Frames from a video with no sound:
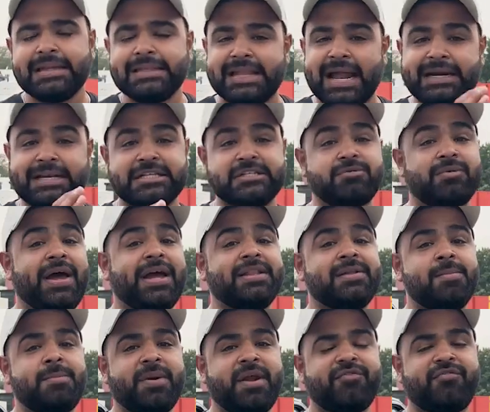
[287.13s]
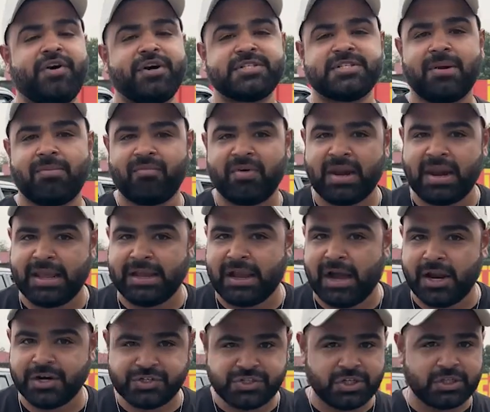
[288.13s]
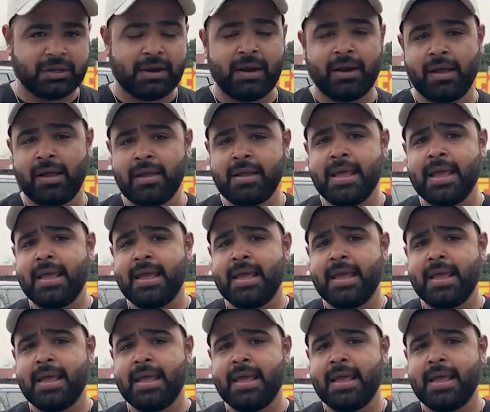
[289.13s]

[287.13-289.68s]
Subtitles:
That is why they preferred someone like Harshit Rana.